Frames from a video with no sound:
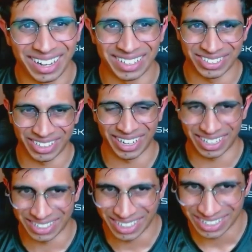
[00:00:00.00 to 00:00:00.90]
uh, so that I
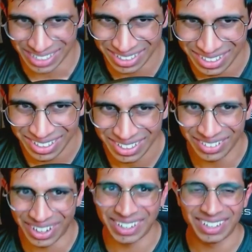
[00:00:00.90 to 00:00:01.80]
can test it,
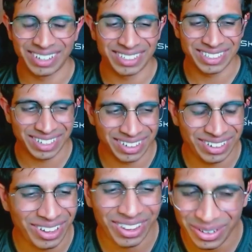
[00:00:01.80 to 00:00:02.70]
right? There's a
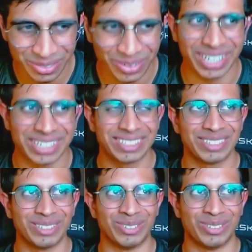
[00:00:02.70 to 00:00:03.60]
lot of ways
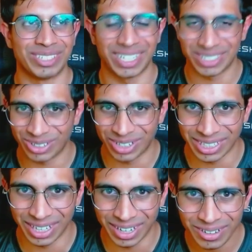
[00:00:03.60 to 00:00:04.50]
to test your
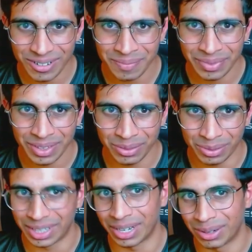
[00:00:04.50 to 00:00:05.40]
idea
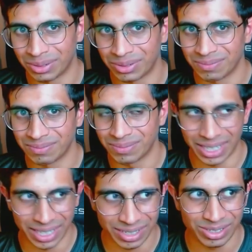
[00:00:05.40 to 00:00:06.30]
without
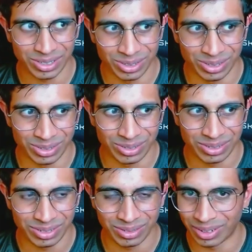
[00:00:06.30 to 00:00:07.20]
needing to
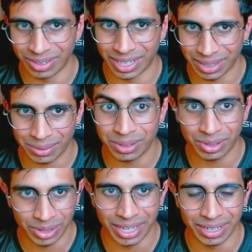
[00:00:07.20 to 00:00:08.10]
like
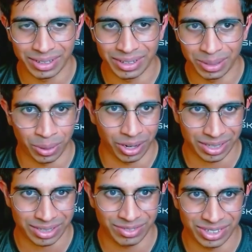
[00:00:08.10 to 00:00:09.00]
create the
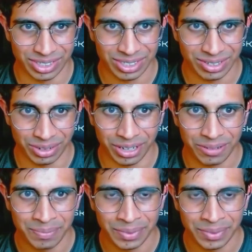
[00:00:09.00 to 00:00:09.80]
product first, right?